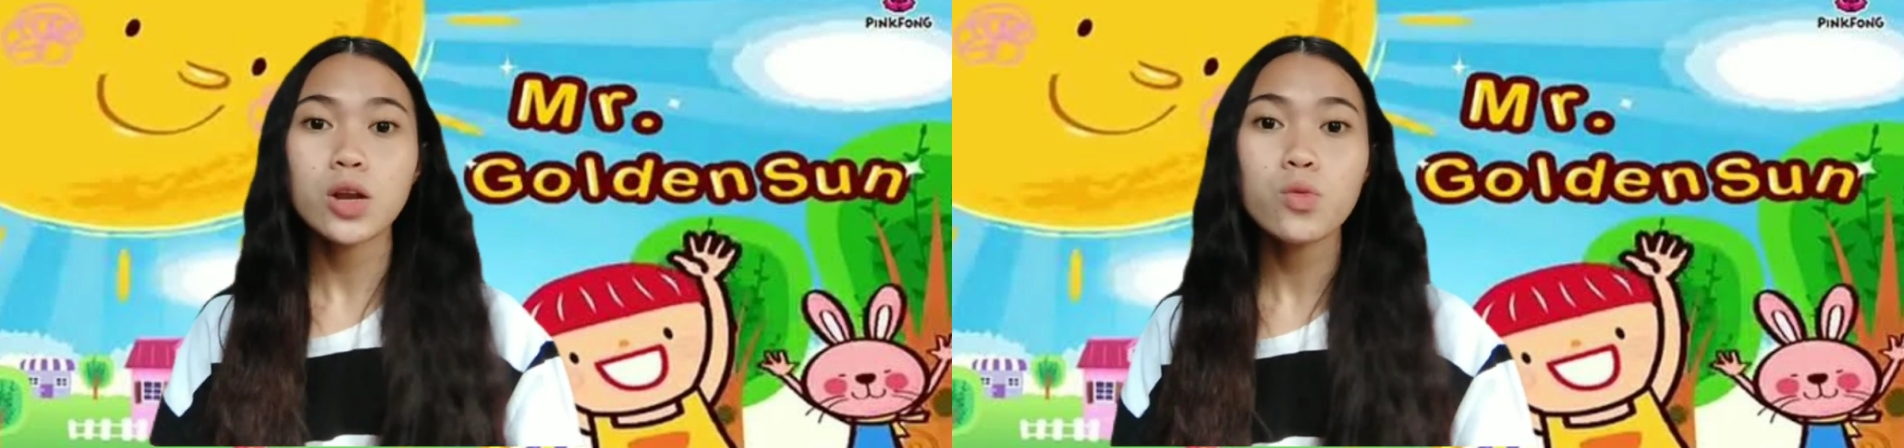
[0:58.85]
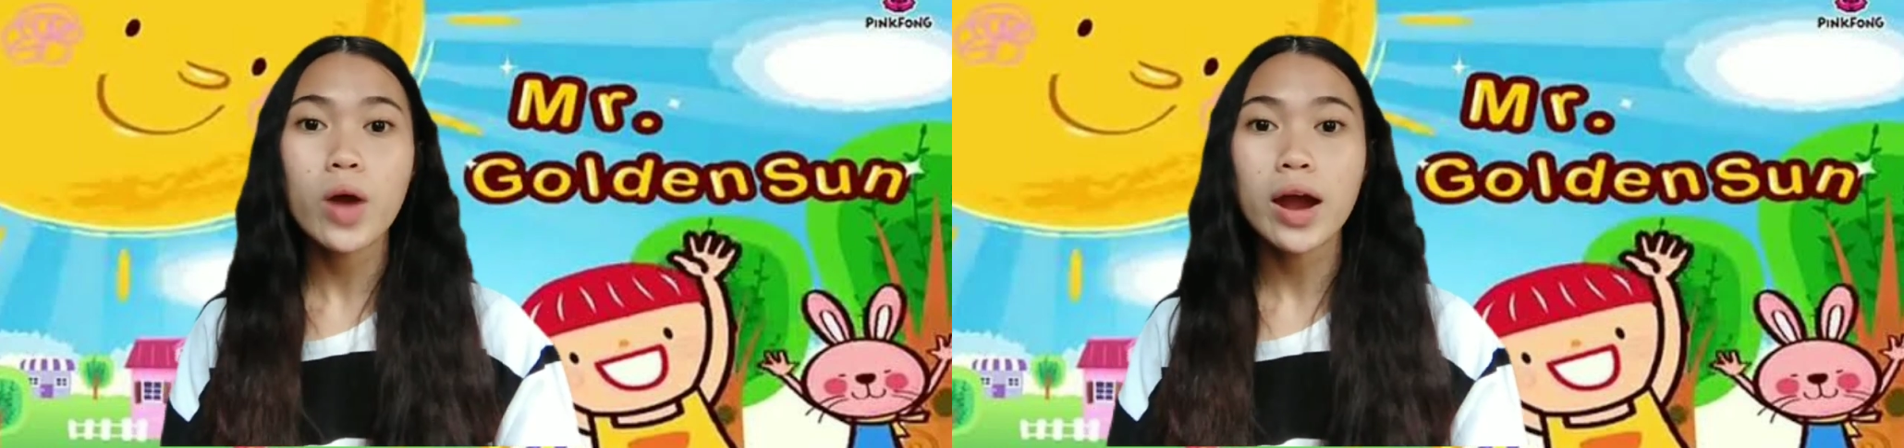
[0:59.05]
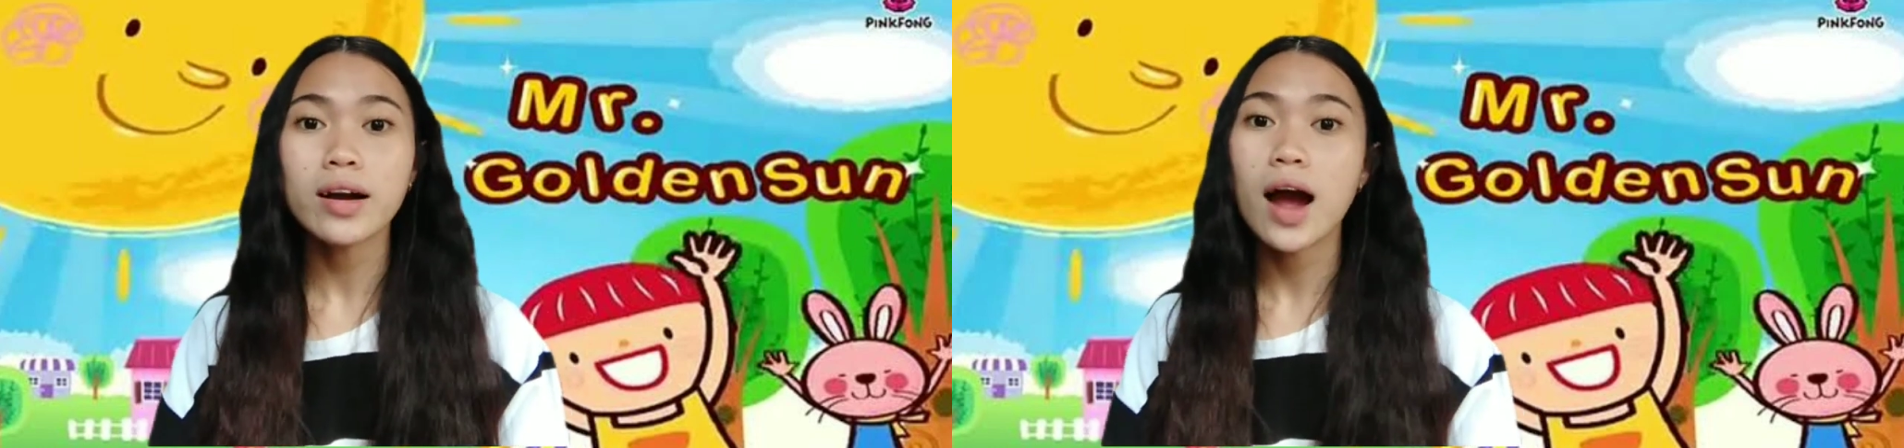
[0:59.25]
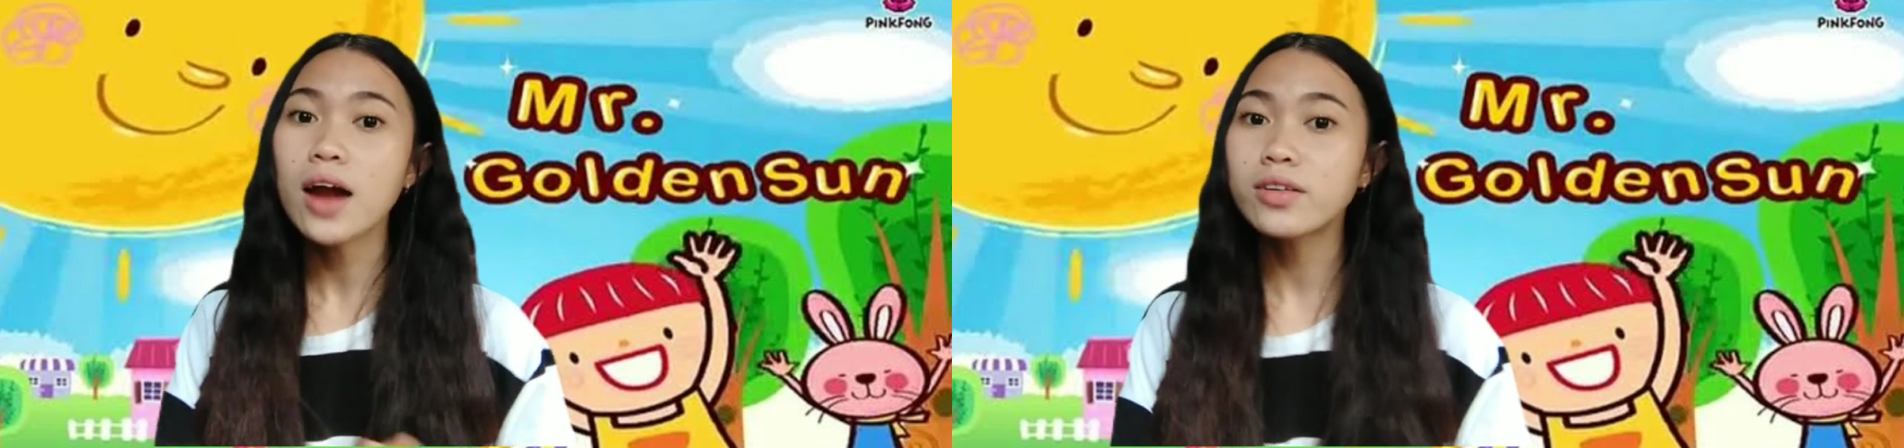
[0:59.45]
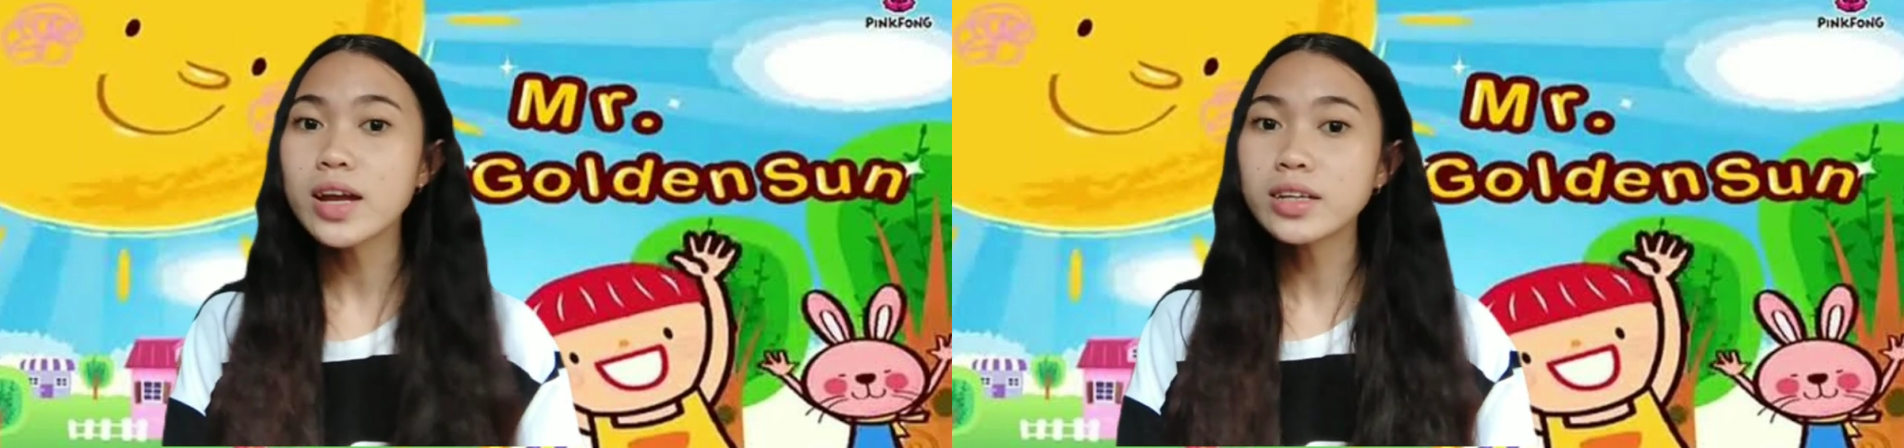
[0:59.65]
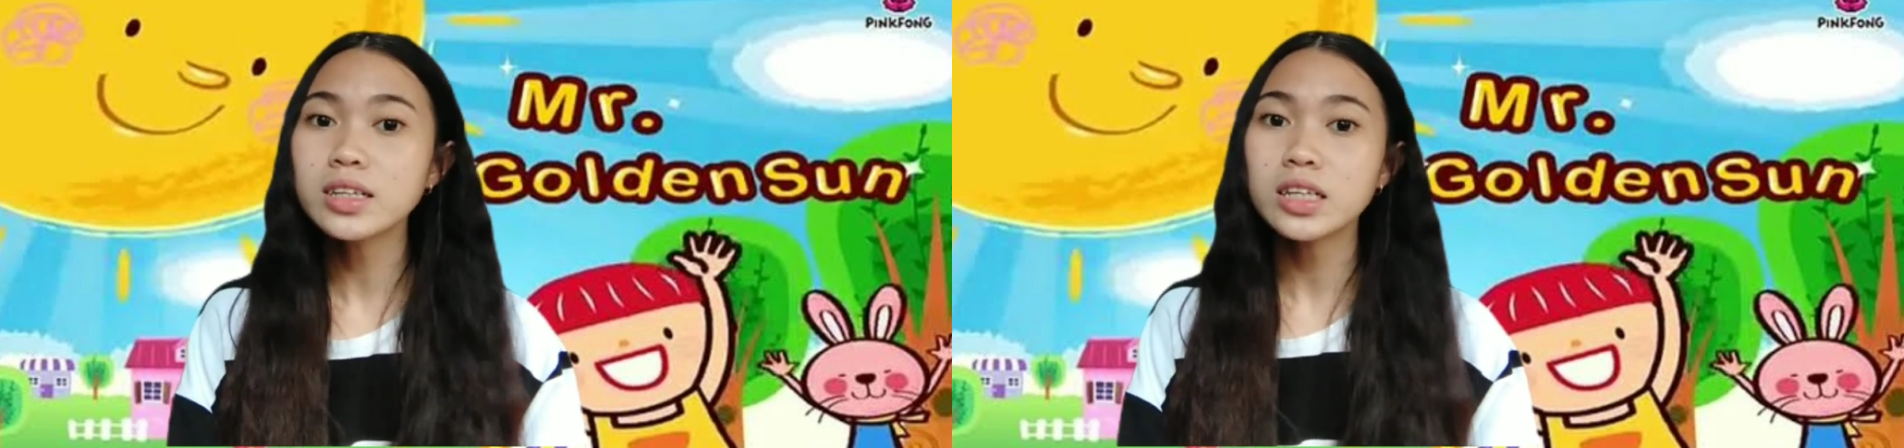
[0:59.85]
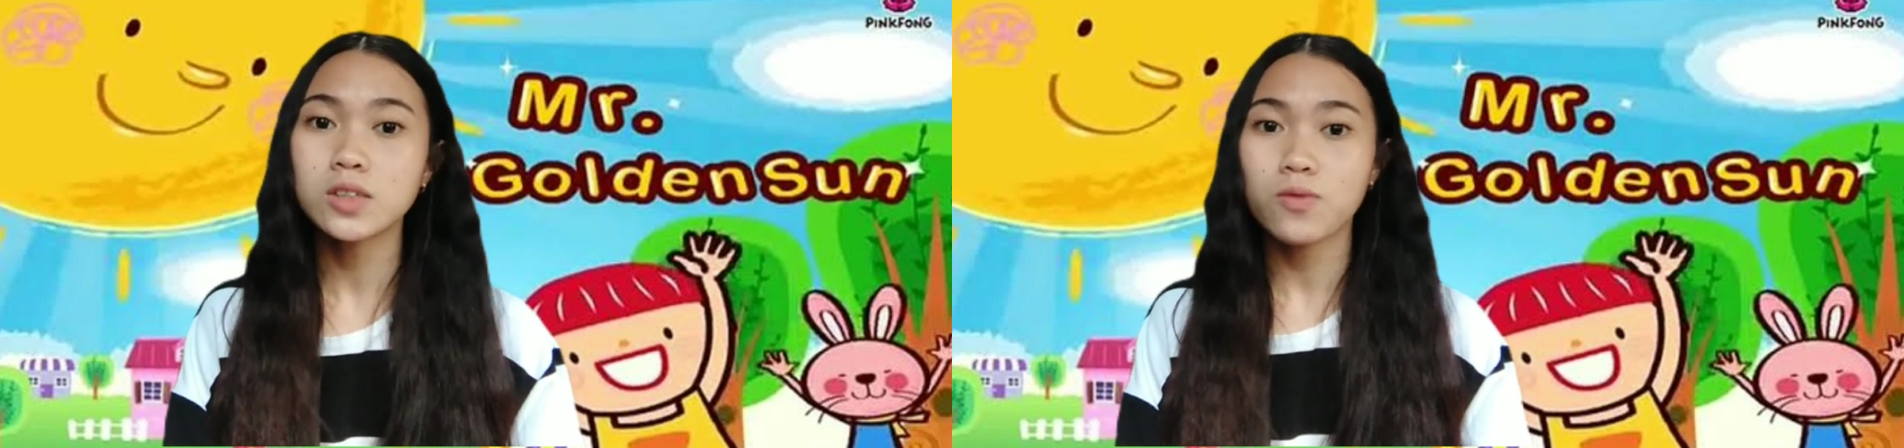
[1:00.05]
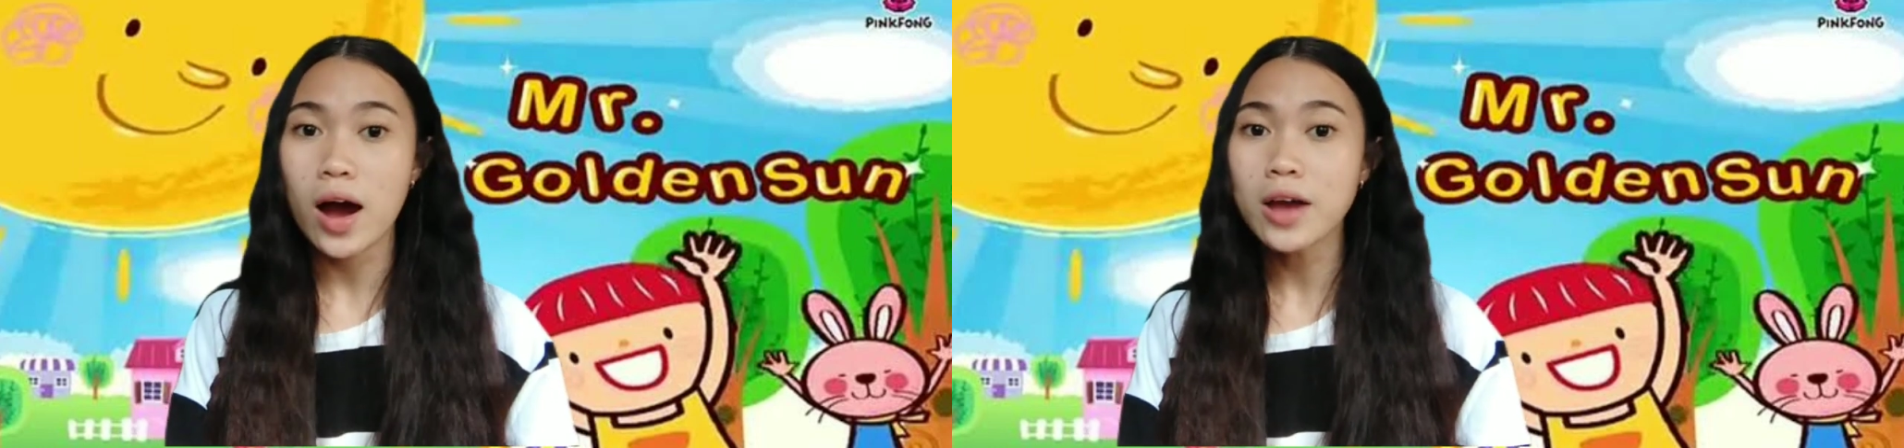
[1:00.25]
and where I rate it
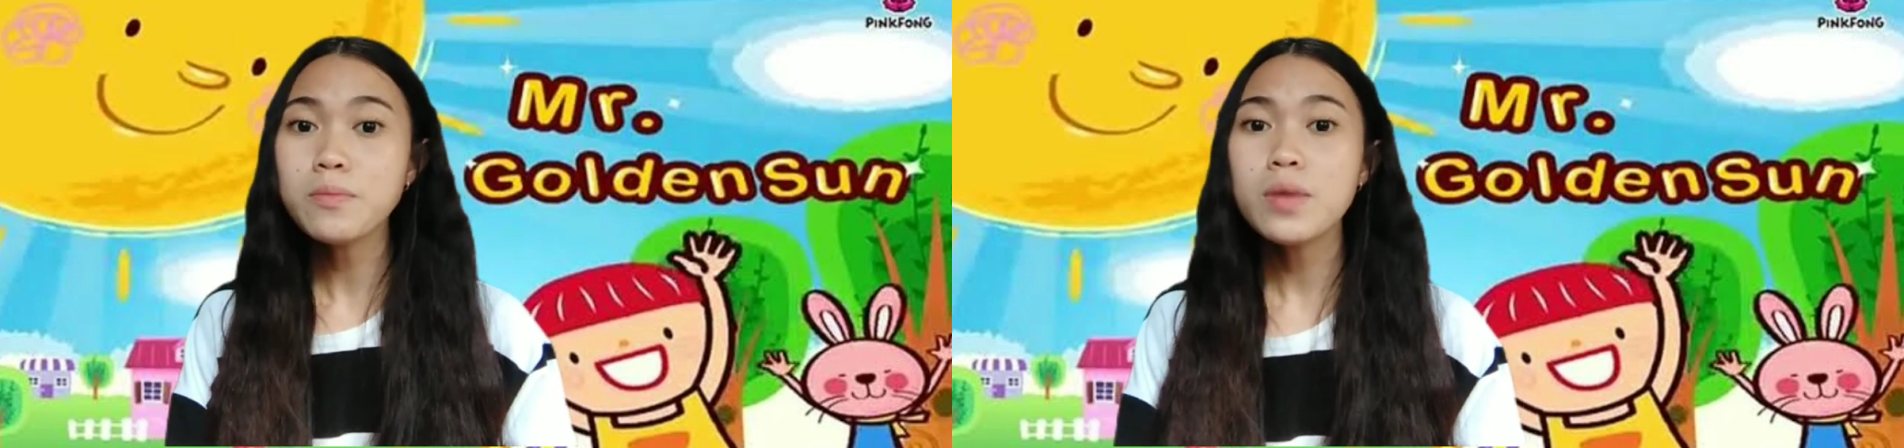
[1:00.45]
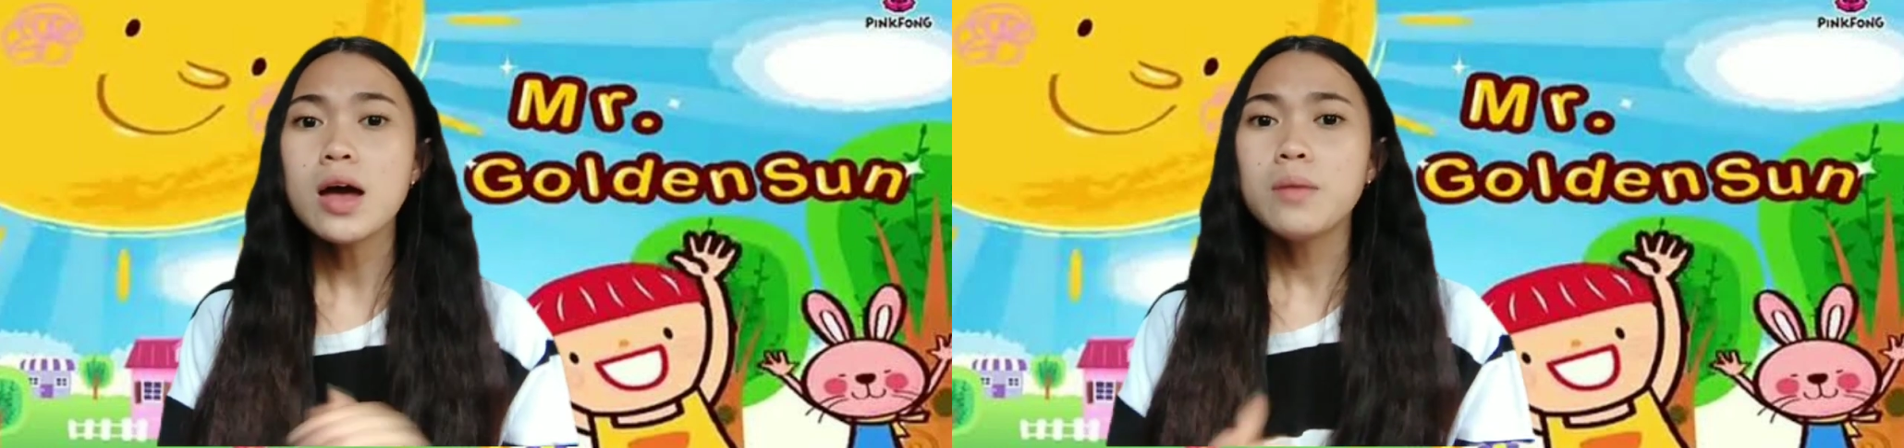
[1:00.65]
as 5